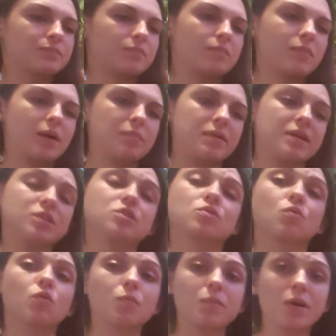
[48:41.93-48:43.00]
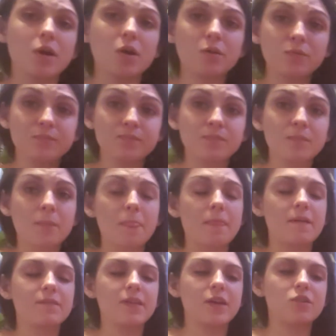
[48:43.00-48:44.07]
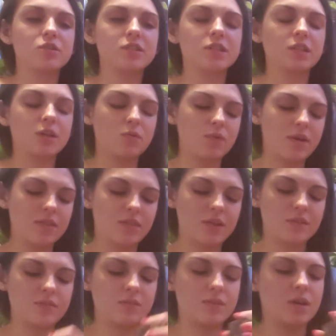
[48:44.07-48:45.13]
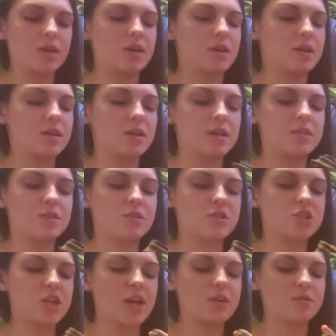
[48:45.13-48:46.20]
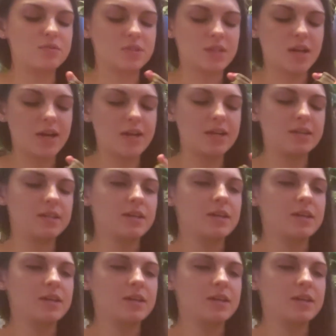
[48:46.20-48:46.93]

Might be a Scorpio that you're dealing with in their shadow side.